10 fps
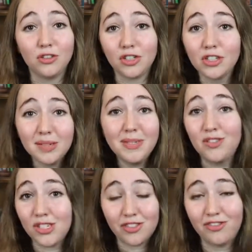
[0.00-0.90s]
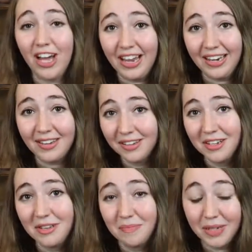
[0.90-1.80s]
You're going to be just fine,
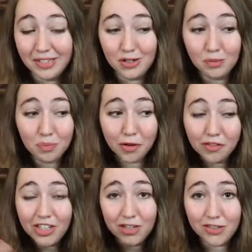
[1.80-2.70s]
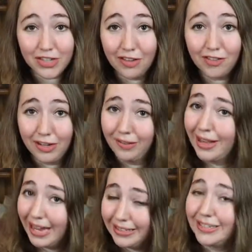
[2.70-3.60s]
because you're proving yourself in a
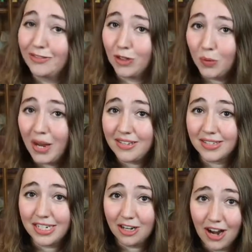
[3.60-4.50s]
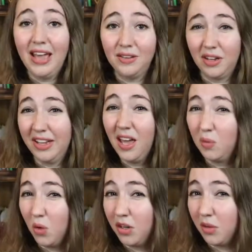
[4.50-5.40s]
lot of different ways here. And again,
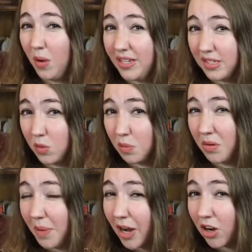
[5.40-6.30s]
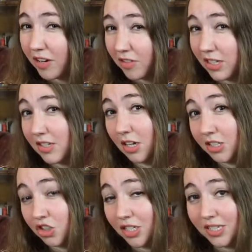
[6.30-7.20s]
one of the ways that we're preparing for this
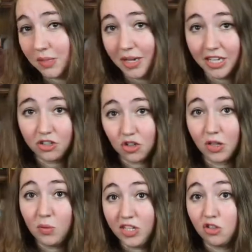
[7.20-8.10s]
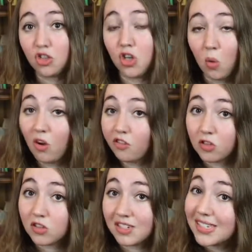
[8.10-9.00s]
audition is making sure that we can show our
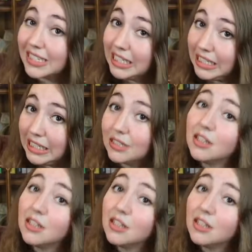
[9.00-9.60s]
versatility.